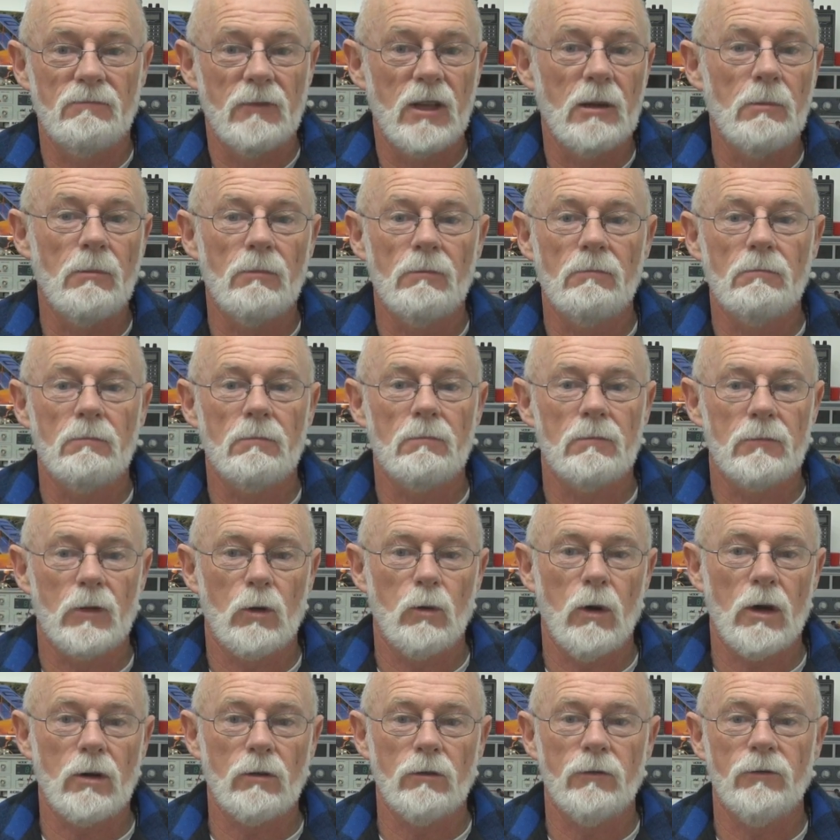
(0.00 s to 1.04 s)
your
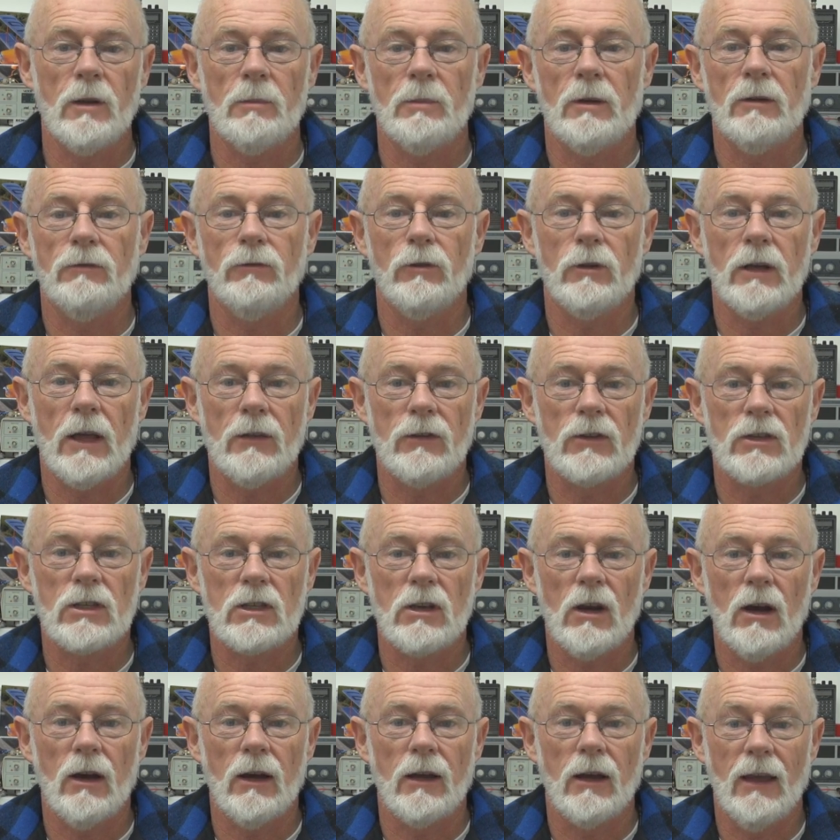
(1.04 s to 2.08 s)
quad will flip and fall out of the
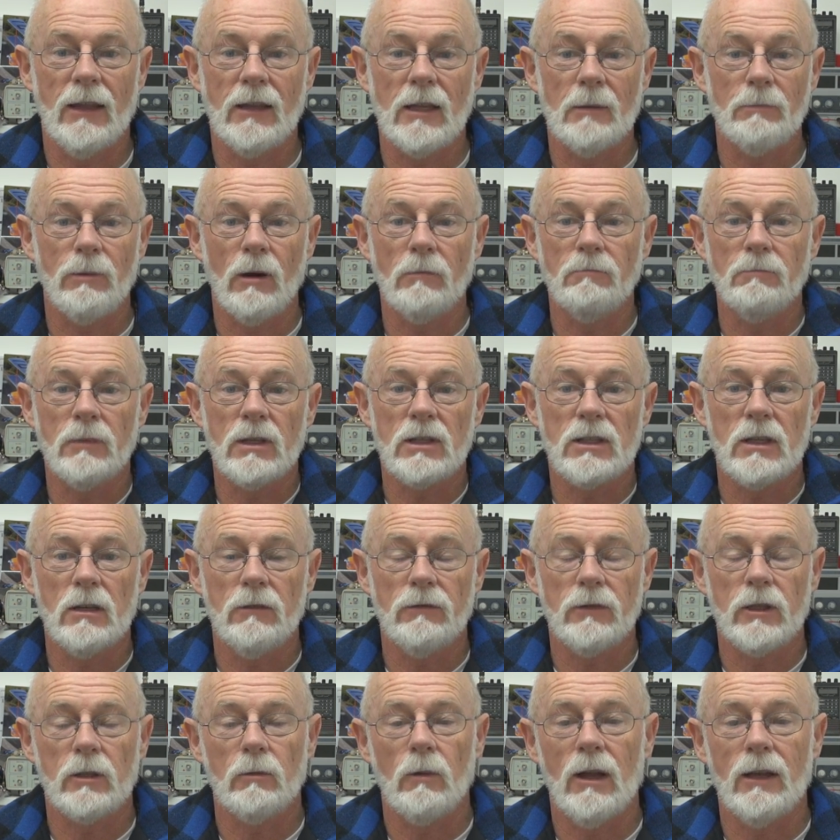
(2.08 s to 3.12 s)
sky. I had that problem
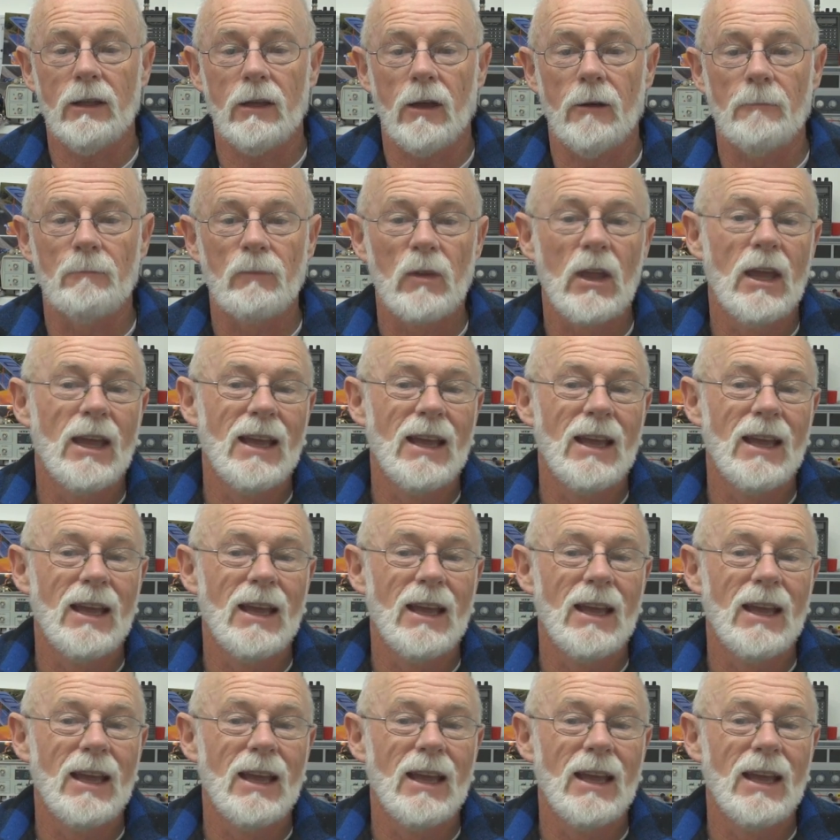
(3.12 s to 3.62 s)
myself a little while ago.